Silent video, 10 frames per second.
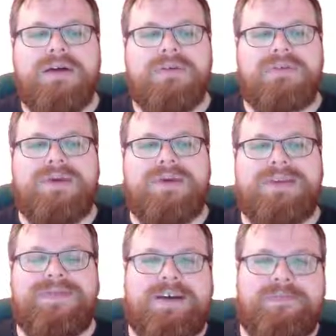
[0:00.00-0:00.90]
with
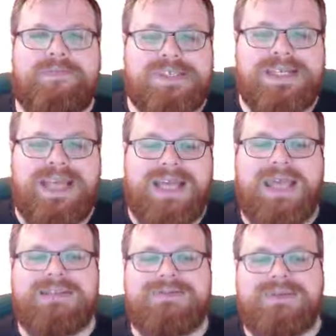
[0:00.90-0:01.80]
25%
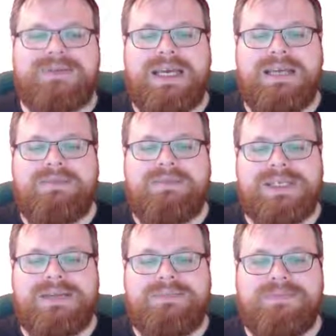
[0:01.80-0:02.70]
A and
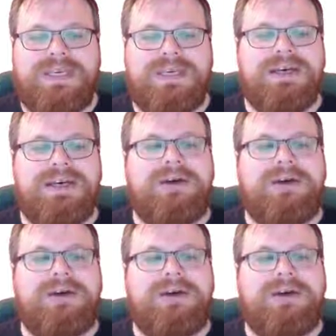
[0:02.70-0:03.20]
28% B,